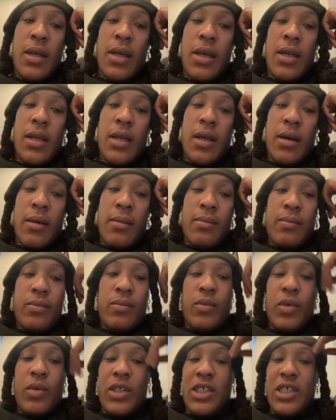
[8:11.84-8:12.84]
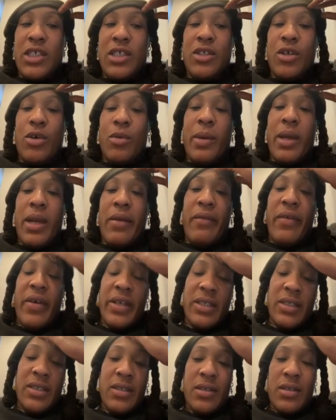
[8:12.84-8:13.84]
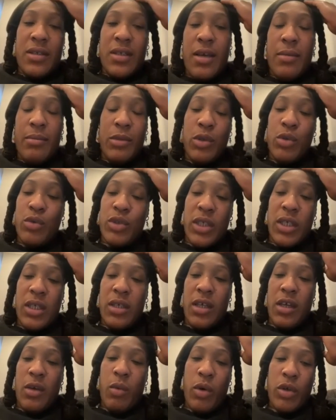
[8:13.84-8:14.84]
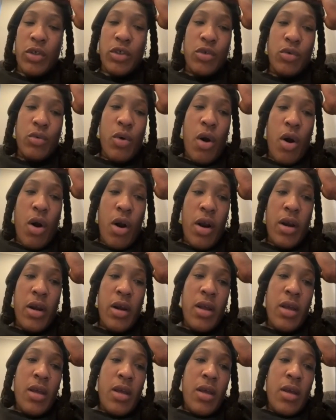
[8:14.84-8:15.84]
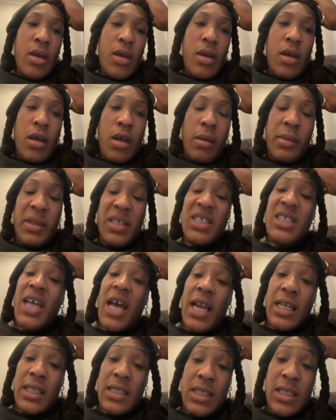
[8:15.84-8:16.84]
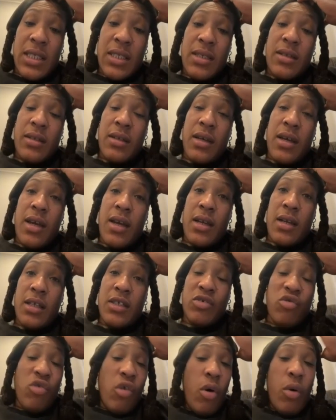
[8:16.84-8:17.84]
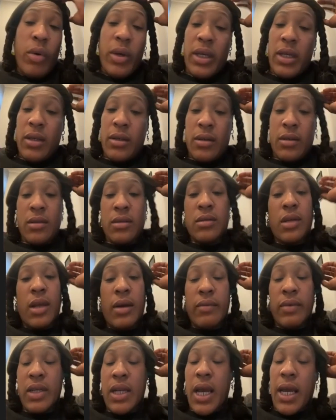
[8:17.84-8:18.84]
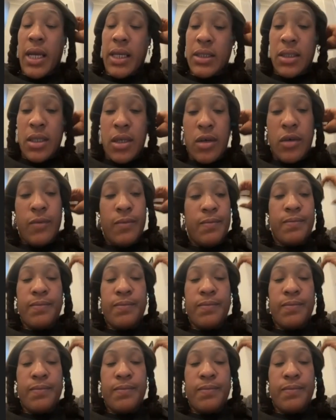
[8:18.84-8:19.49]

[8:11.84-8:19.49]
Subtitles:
And we just don't manifest him losing. He works too hard. He's talented, and he's growing every day. So,